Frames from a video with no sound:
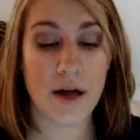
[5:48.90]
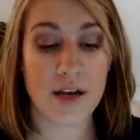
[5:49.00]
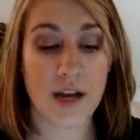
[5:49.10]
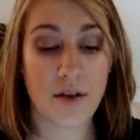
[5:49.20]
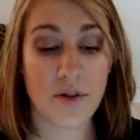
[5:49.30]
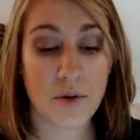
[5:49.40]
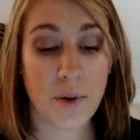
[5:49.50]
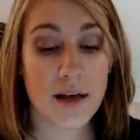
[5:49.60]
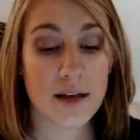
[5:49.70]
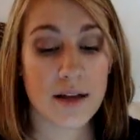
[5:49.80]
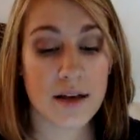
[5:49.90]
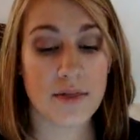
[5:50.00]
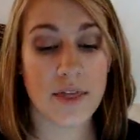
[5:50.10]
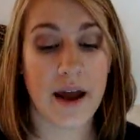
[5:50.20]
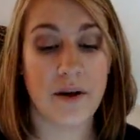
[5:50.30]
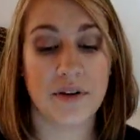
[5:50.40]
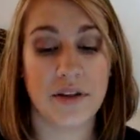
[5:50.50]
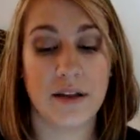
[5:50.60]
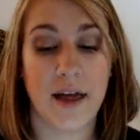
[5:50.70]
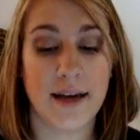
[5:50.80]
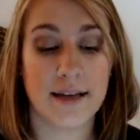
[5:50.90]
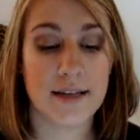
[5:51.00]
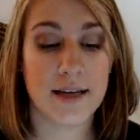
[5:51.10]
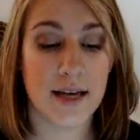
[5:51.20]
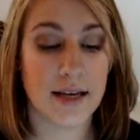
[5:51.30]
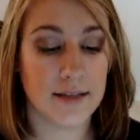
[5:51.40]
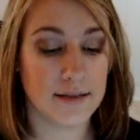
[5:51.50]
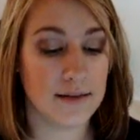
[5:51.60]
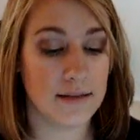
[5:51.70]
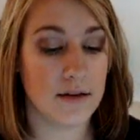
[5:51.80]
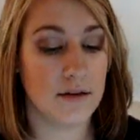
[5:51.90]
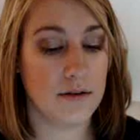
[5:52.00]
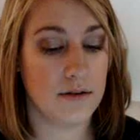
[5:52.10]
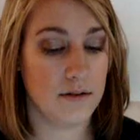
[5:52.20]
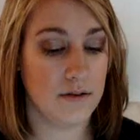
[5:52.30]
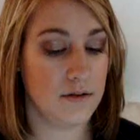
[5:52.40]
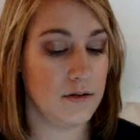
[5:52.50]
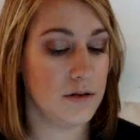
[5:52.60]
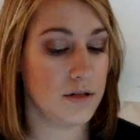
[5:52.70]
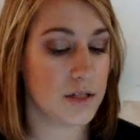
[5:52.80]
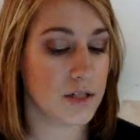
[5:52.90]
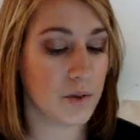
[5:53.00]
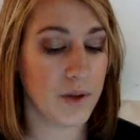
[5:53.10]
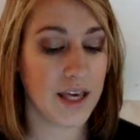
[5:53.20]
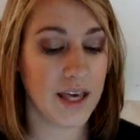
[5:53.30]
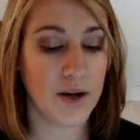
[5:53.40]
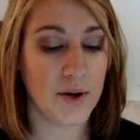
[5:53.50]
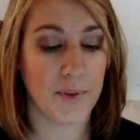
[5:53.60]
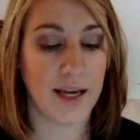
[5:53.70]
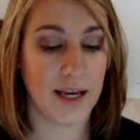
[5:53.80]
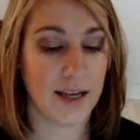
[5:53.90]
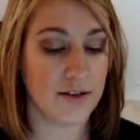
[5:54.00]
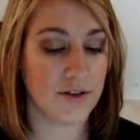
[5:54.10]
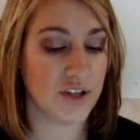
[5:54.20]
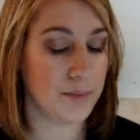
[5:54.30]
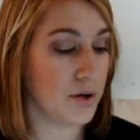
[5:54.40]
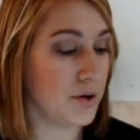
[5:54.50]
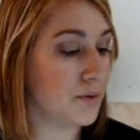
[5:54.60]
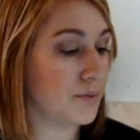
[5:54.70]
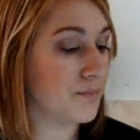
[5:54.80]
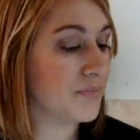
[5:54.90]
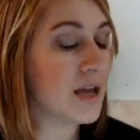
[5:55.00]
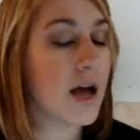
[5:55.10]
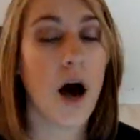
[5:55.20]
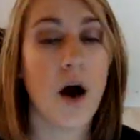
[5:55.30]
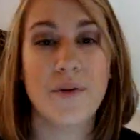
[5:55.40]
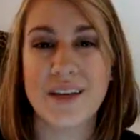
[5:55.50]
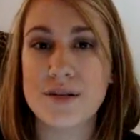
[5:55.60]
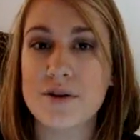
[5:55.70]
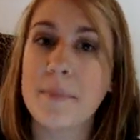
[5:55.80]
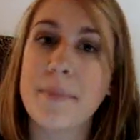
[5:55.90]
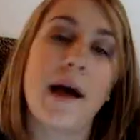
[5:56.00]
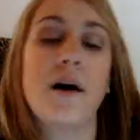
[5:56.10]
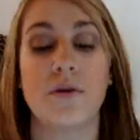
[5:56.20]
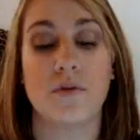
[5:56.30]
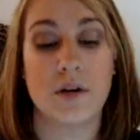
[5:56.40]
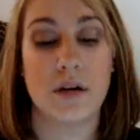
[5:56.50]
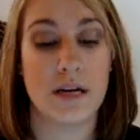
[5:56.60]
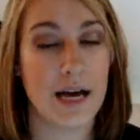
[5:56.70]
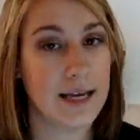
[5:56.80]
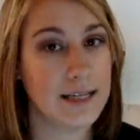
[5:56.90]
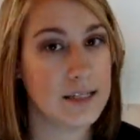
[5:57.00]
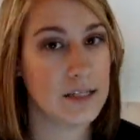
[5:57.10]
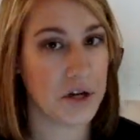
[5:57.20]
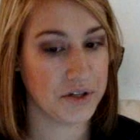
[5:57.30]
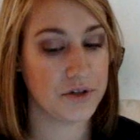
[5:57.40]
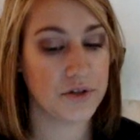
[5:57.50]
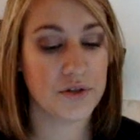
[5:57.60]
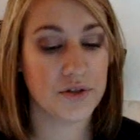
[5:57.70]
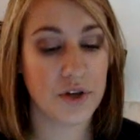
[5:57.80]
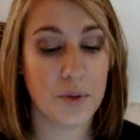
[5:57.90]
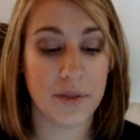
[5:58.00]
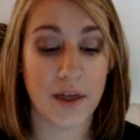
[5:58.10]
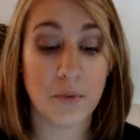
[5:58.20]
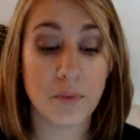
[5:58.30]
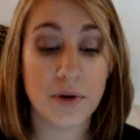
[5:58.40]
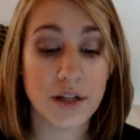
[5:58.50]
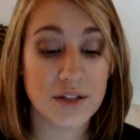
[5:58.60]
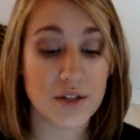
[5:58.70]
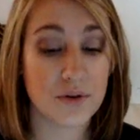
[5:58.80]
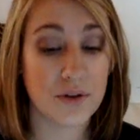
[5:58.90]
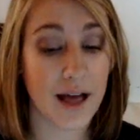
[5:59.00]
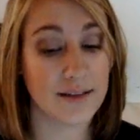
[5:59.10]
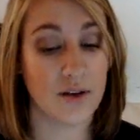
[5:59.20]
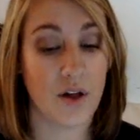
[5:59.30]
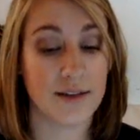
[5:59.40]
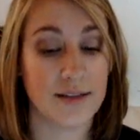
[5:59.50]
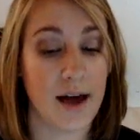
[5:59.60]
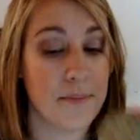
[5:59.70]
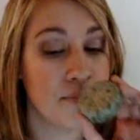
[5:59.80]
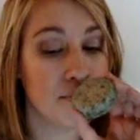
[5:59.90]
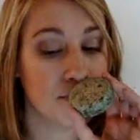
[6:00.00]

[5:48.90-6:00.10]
Another one that I really liked is Squeaky Green shampoo. Oh, and these are about $9 or so, but they really do last a long time.